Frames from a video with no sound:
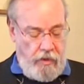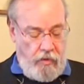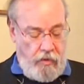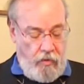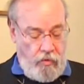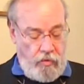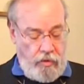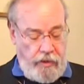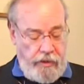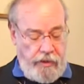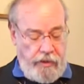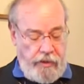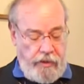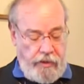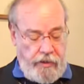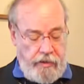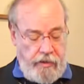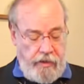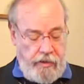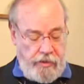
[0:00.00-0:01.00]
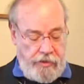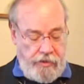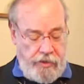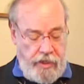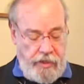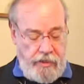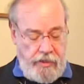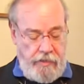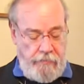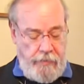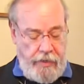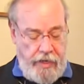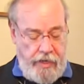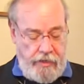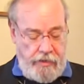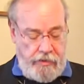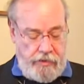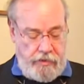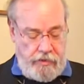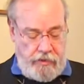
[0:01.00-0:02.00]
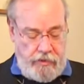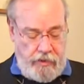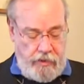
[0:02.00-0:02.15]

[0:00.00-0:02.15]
Only in our Sunday best